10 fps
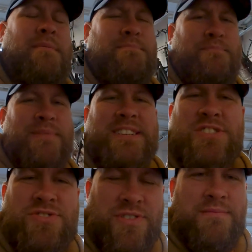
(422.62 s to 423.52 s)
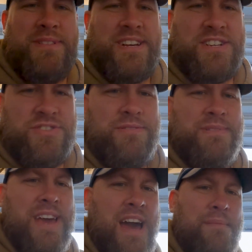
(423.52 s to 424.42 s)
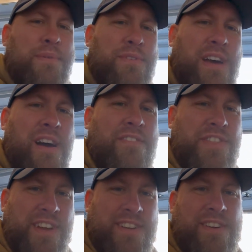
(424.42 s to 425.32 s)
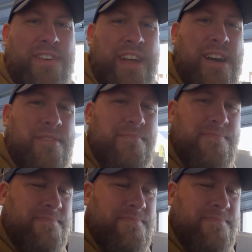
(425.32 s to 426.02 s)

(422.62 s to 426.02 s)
I'm extremely, extremely happy with how everything turned out.